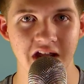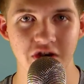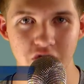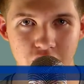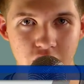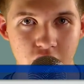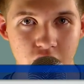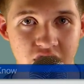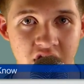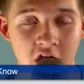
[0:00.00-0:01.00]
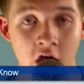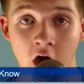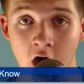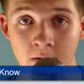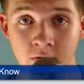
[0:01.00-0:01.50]
News.
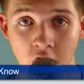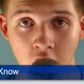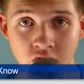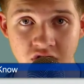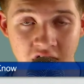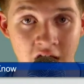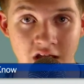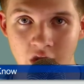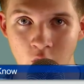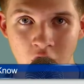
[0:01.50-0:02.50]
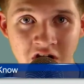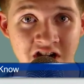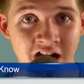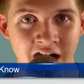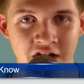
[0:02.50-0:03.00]
I'm your host, that one
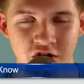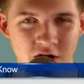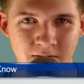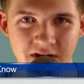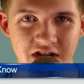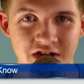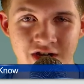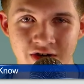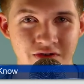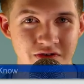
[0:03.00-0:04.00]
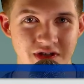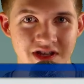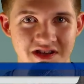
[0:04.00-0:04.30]
guy nobody knows.